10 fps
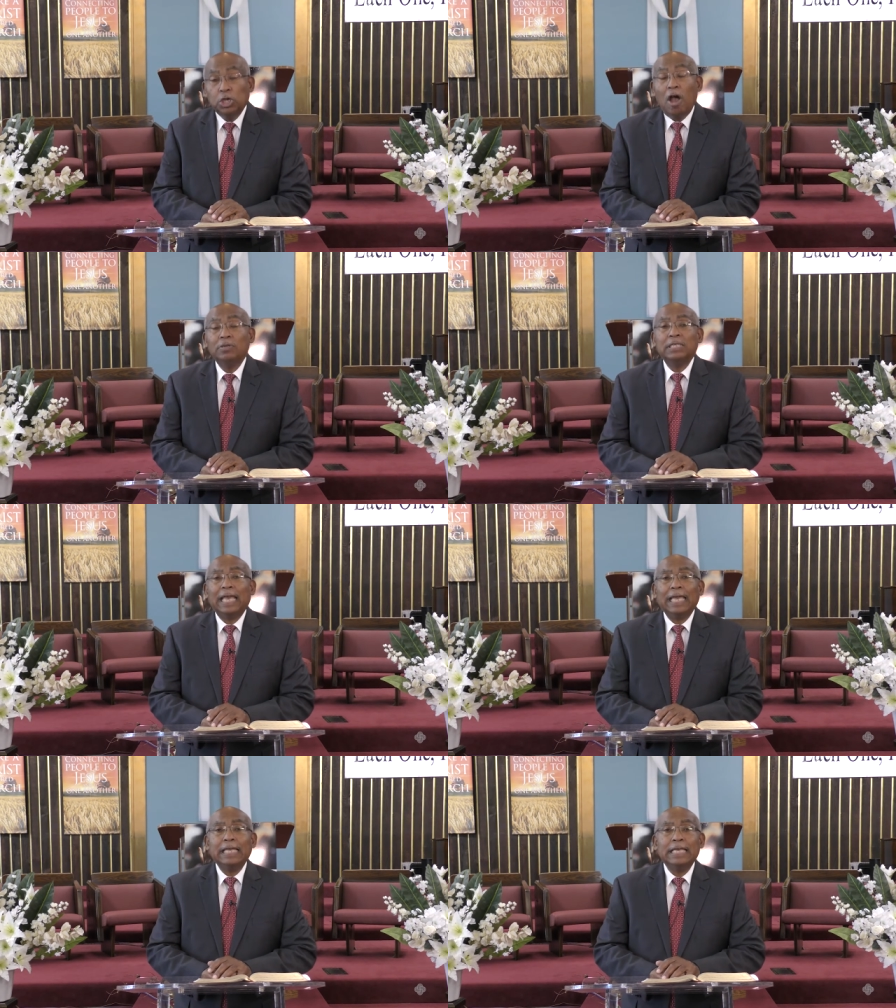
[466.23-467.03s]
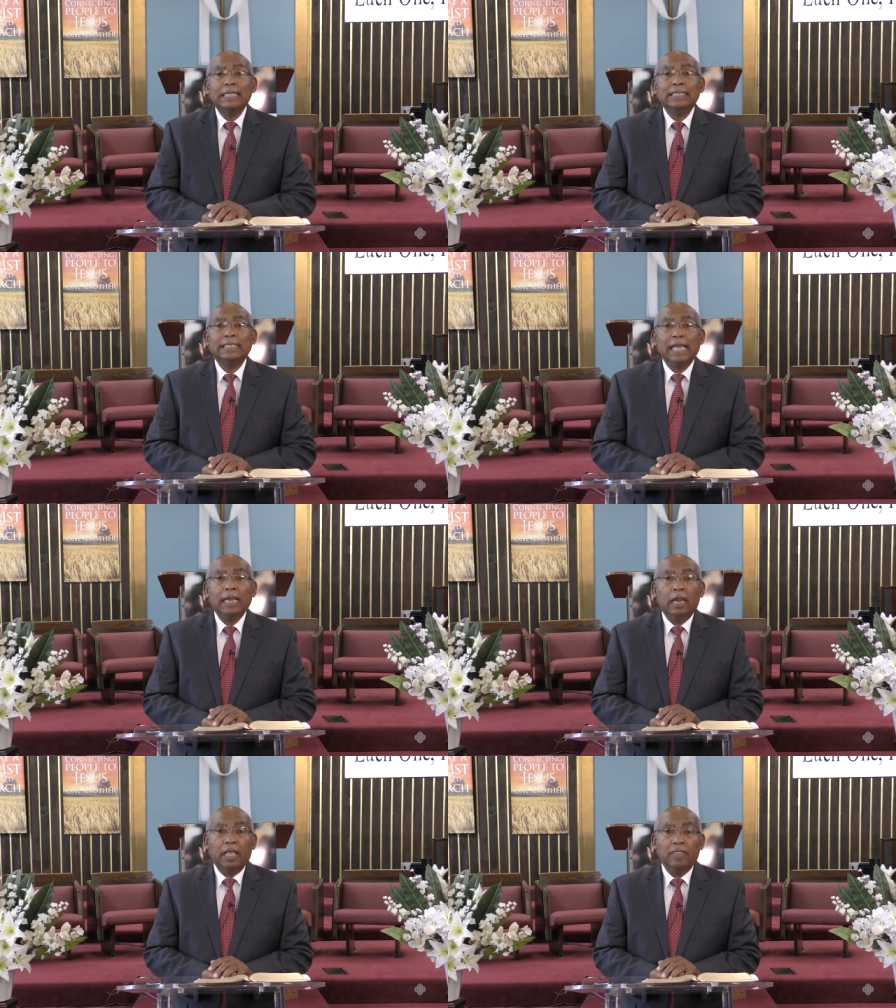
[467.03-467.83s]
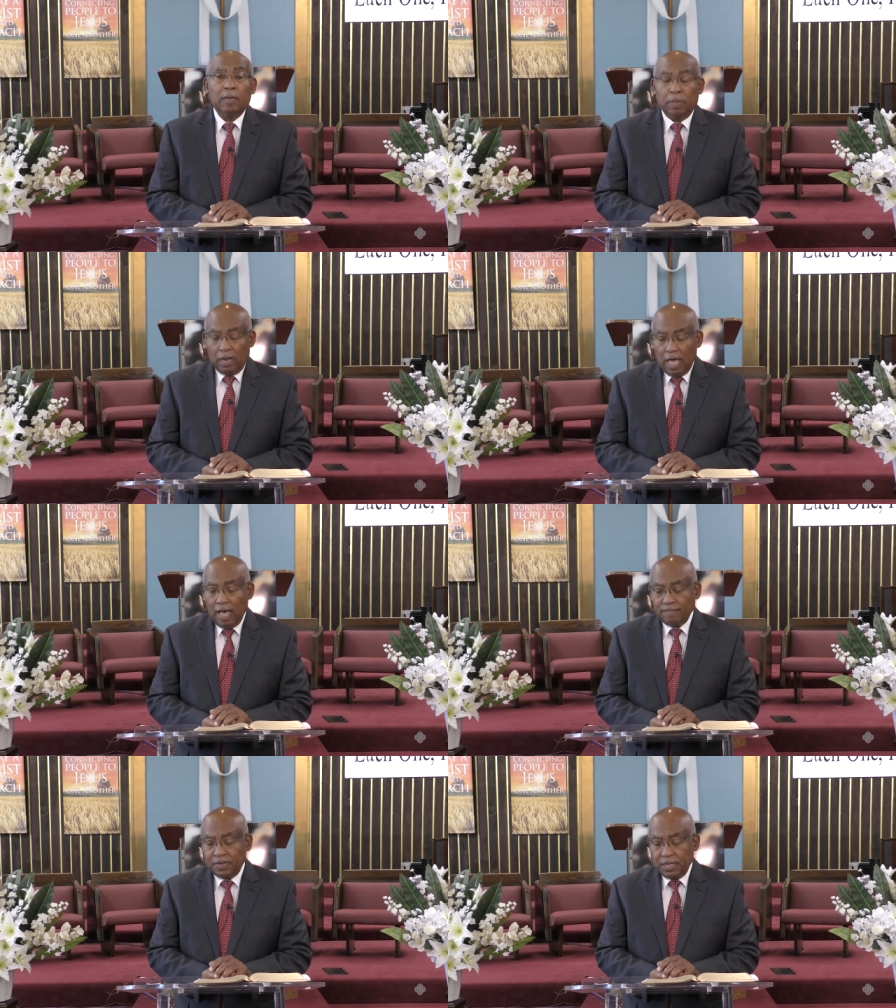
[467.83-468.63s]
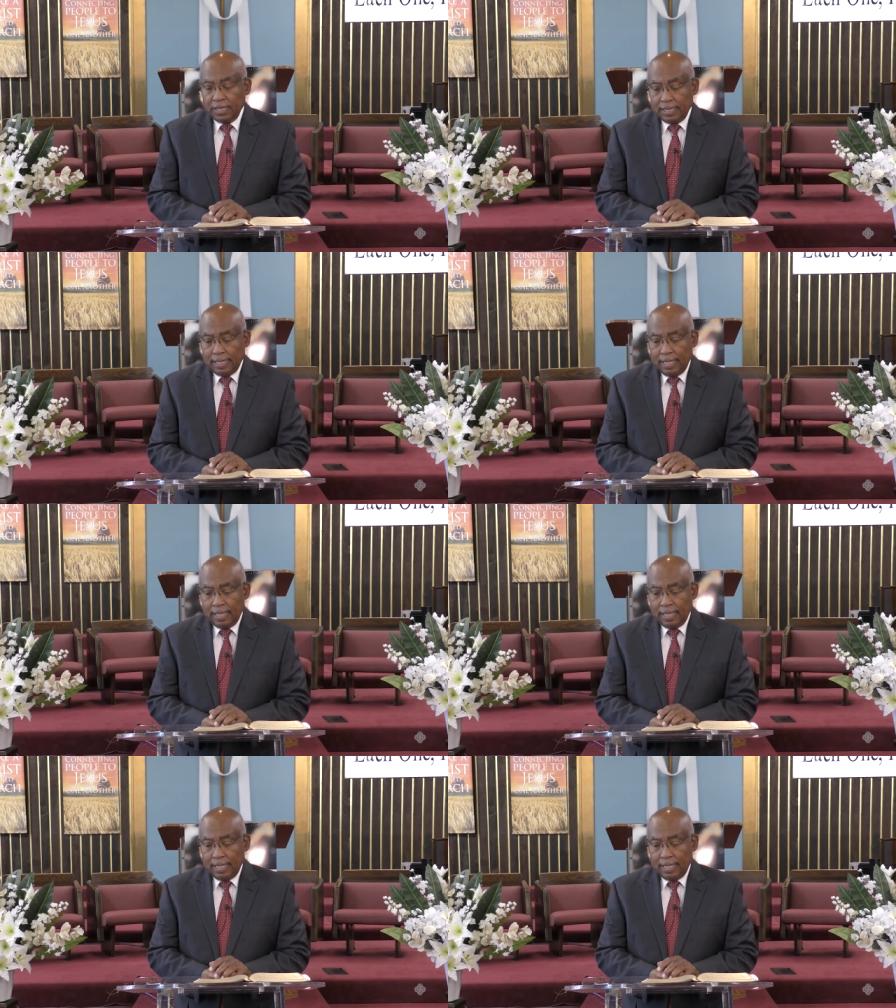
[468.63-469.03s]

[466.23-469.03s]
Charles A. Tindley, the beloved